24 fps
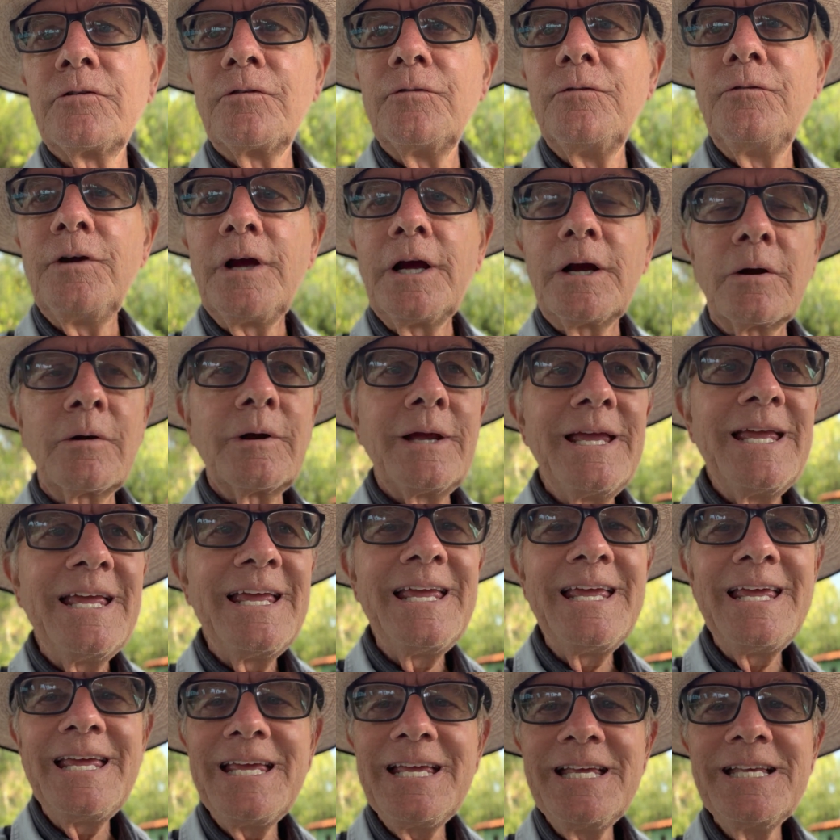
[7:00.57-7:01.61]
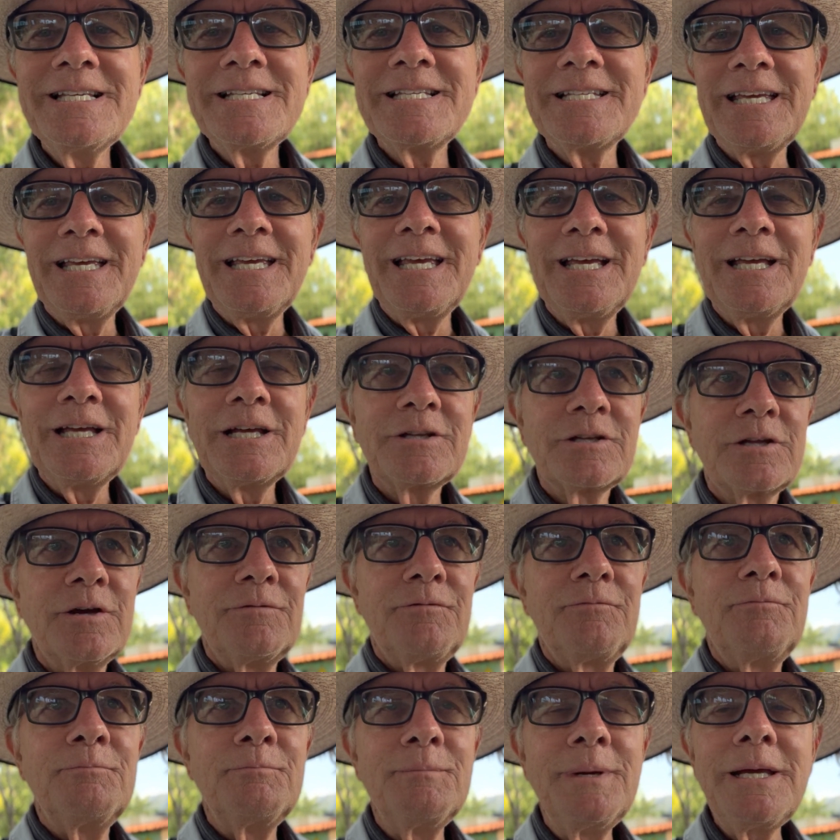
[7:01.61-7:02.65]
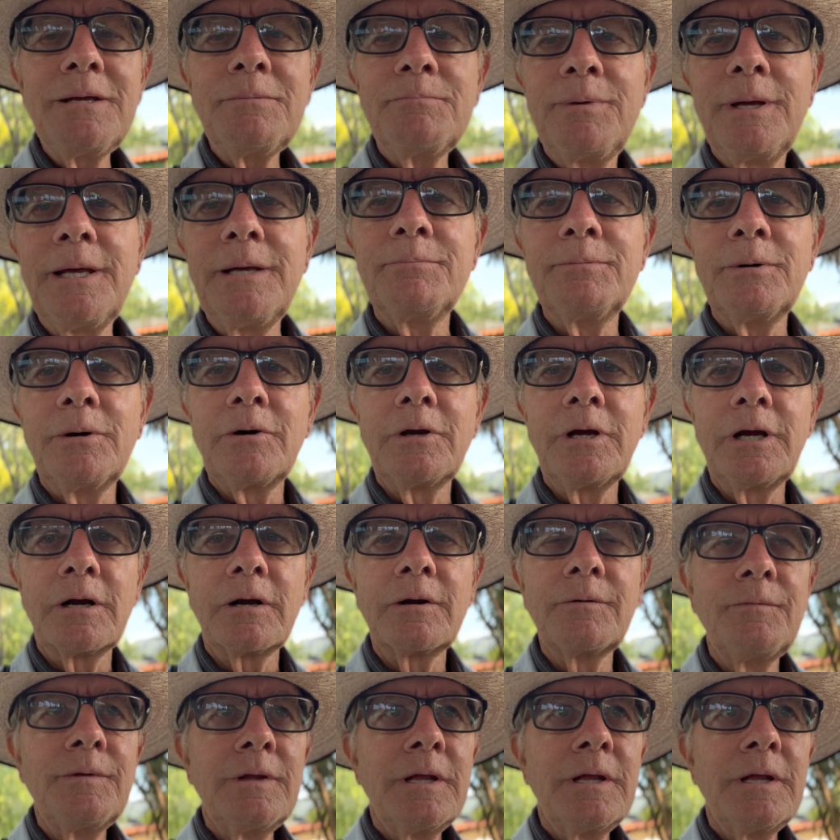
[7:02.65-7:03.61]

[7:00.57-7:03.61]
very easy to meet people here.